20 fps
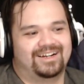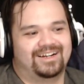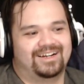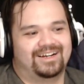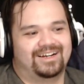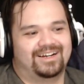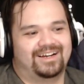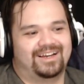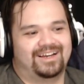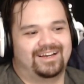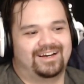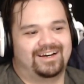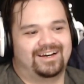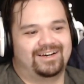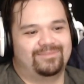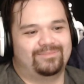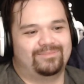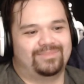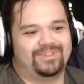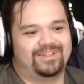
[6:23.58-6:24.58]
A
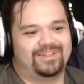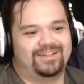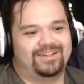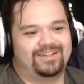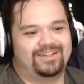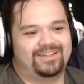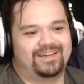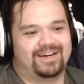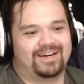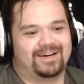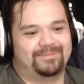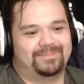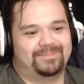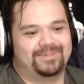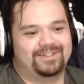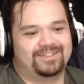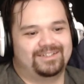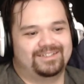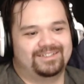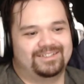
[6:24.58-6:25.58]
hot-blooded
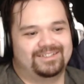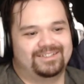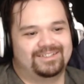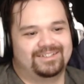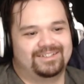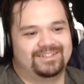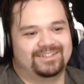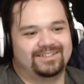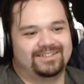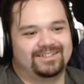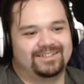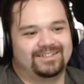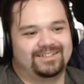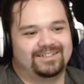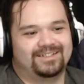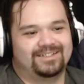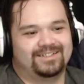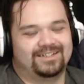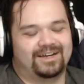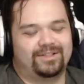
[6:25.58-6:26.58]
kappa
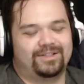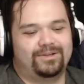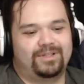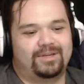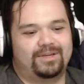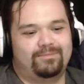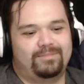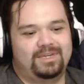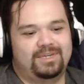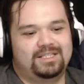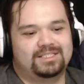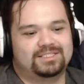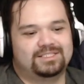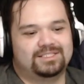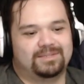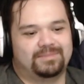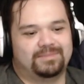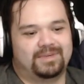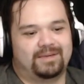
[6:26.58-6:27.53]
I know that means something.